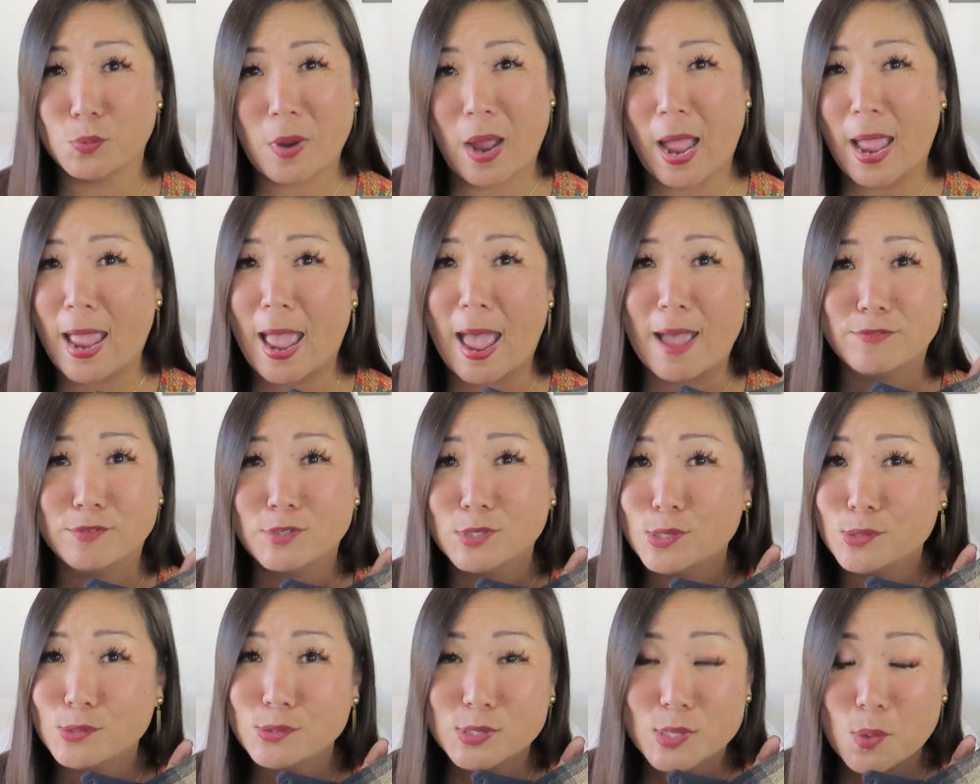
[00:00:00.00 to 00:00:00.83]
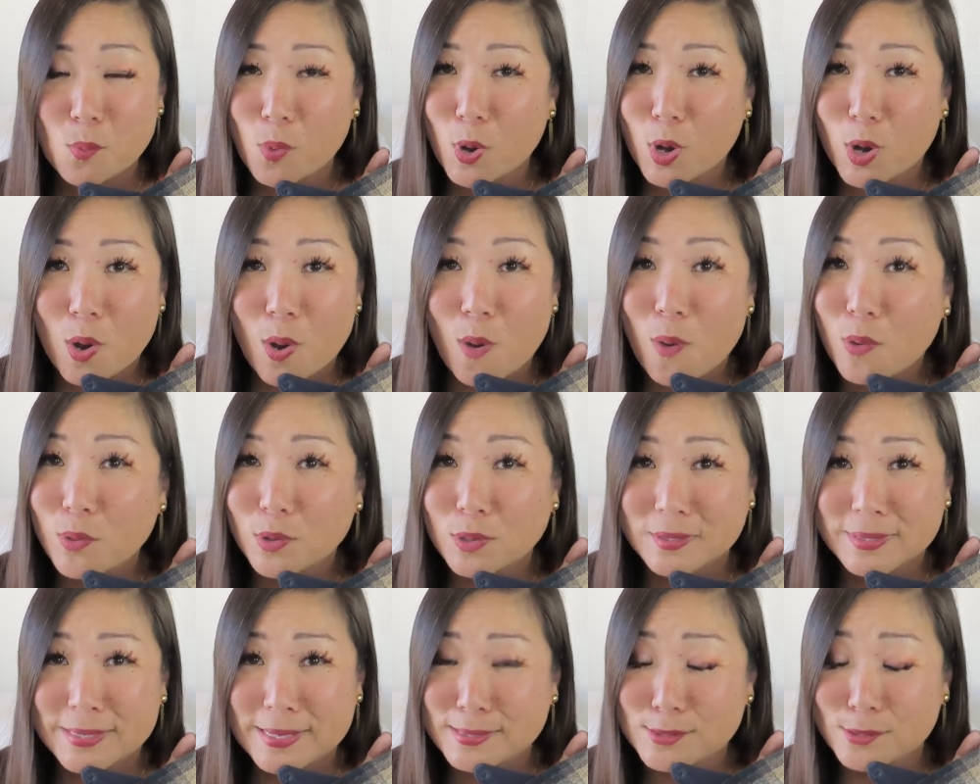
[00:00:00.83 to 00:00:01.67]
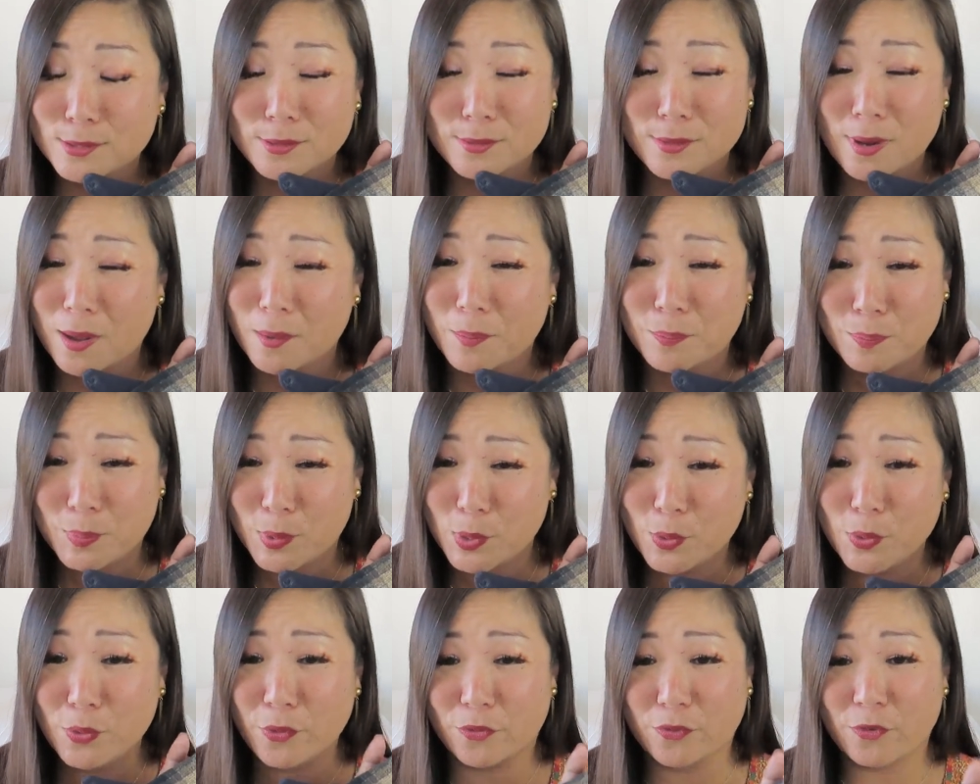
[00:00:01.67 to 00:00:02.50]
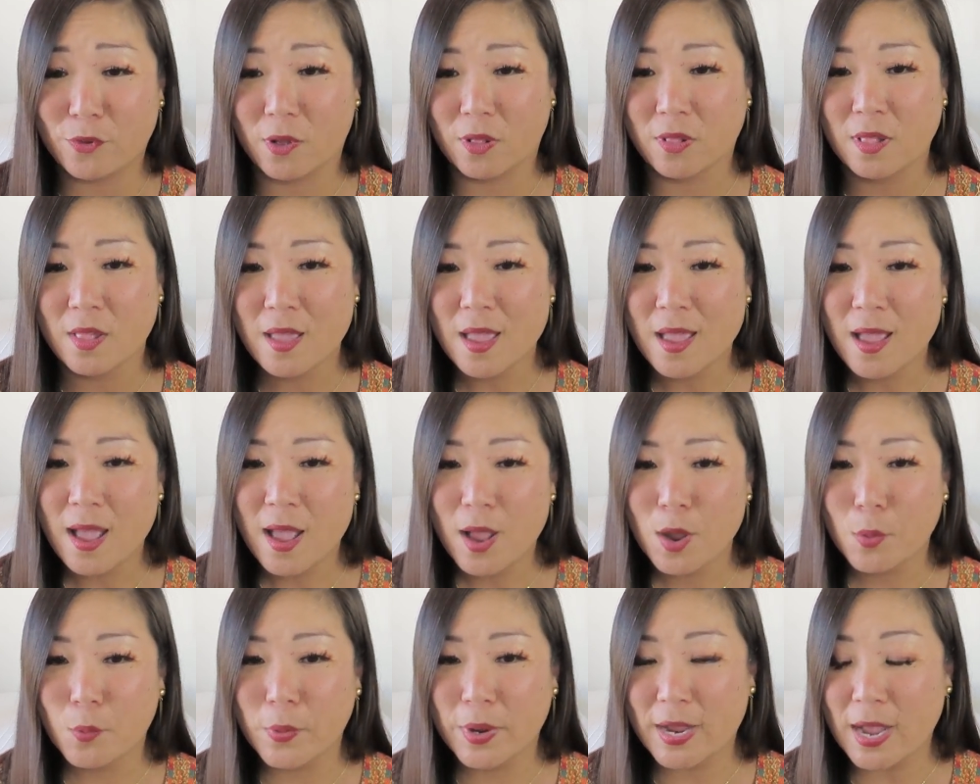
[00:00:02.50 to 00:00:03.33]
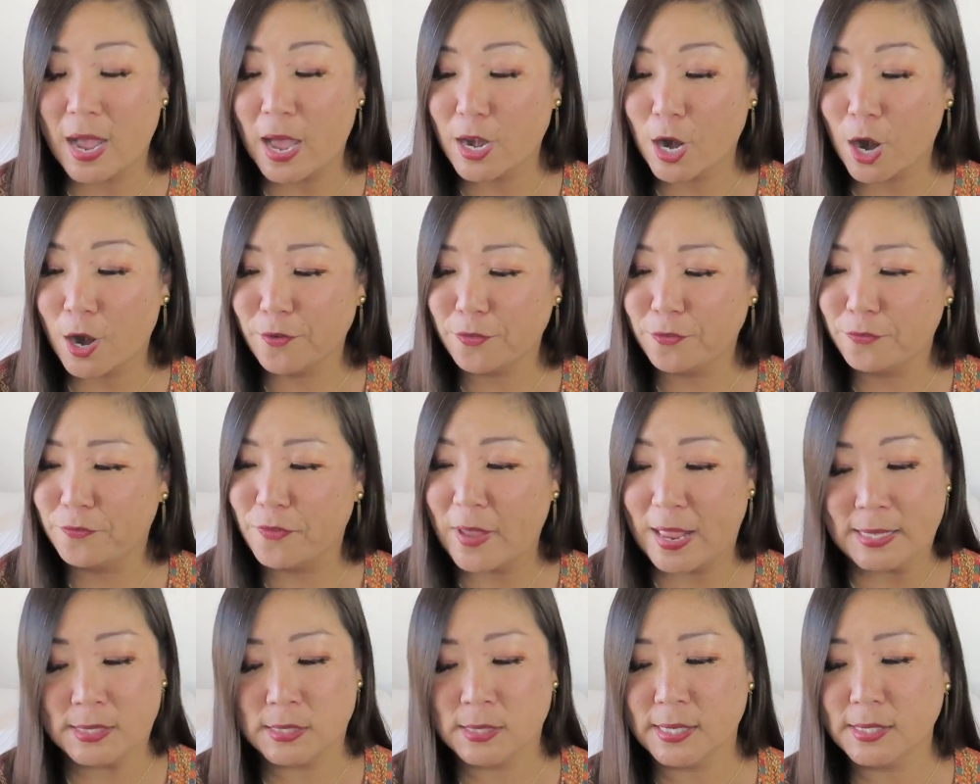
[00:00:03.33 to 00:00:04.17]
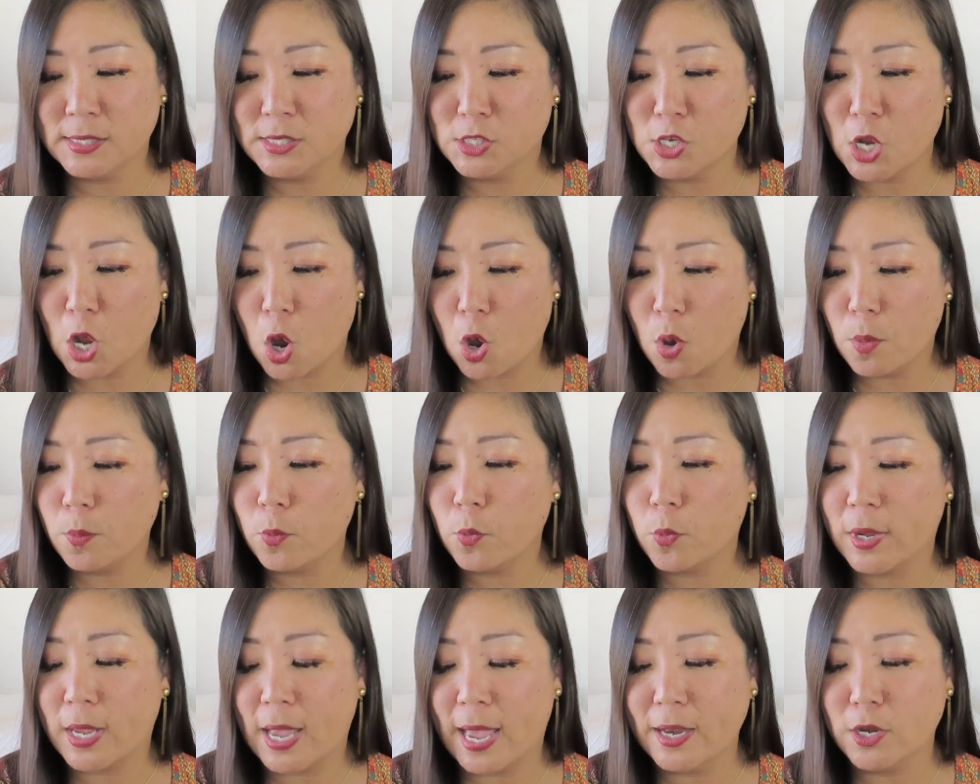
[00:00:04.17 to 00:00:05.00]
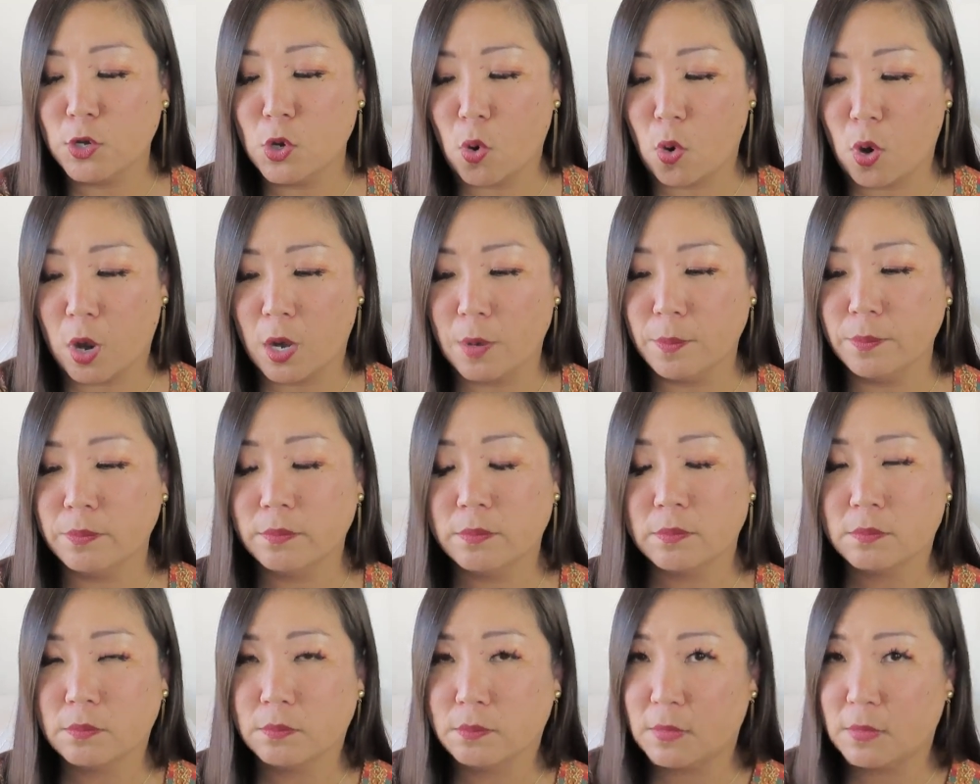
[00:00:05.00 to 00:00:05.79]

I have to go somewhere cold. These are beautiful. We got our faceless gnome. We got Norm.